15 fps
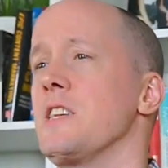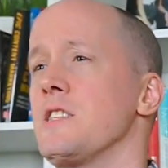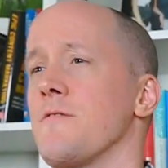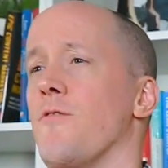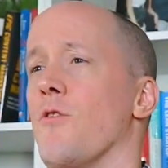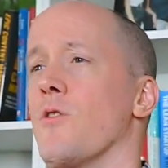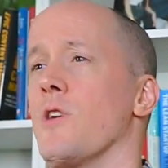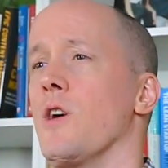
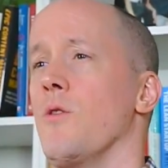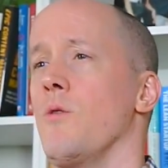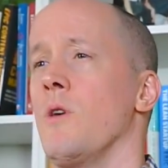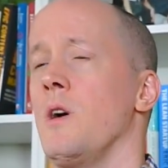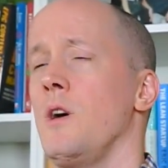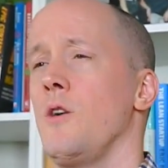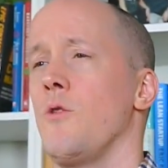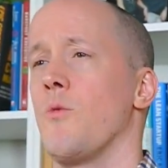for you
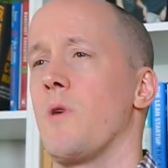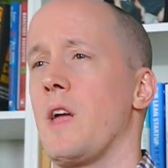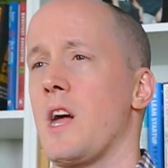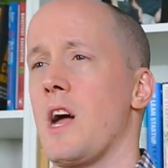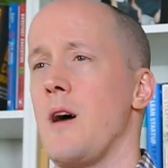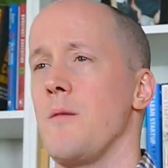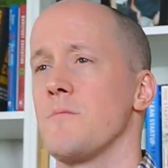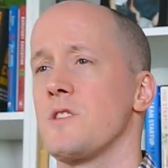when it
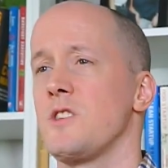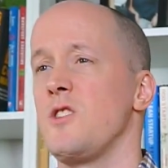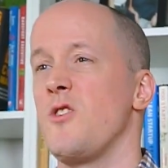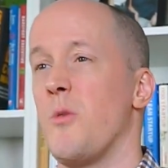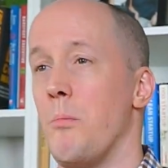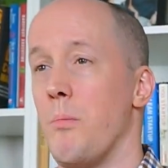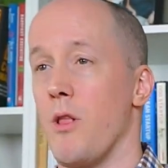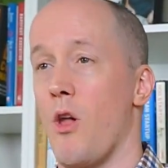comes to your
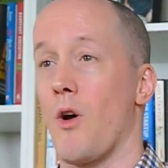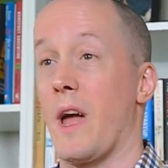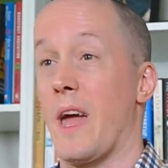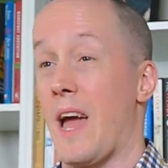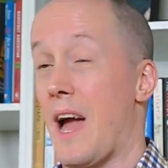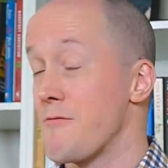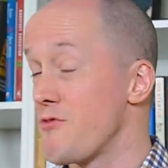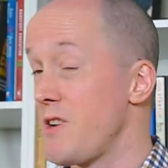blogging
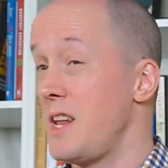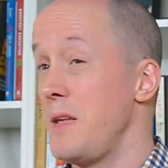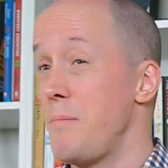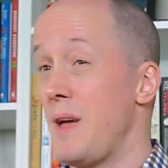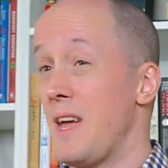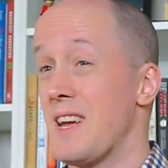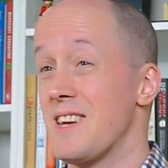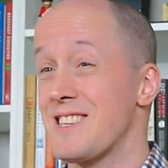and really being as